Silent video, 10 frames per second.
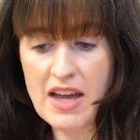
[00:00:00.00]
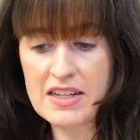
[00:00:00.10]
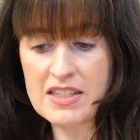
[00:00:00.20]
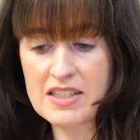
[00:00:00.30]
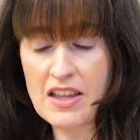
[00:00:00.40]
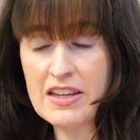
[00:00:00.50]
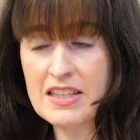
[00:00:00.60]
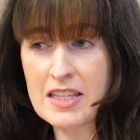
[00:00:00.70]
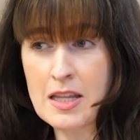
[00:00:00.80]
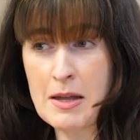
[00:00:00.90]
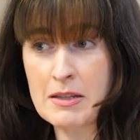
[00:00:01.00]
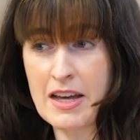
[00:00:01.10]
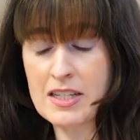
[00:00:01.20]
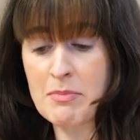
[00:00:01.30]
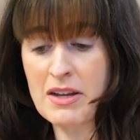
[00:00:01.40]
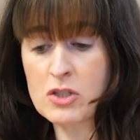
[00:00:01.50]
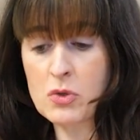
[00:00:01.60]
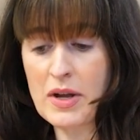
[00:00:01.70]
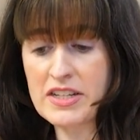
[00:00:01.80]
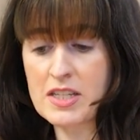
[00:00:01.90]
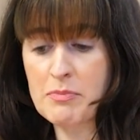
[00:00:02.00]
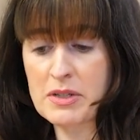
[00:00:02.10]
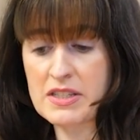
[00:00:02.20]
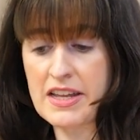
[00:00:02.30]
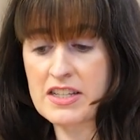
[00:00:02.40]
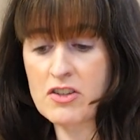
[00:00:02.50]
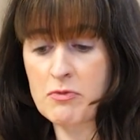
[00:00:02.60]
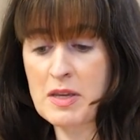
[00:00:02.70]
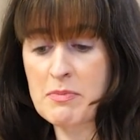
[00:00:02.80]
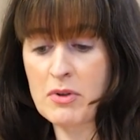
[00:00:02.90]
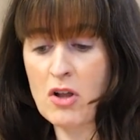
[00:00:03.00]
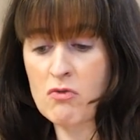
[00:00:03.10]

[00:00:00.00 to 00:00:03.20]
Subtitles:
and it is likely that about 20% of people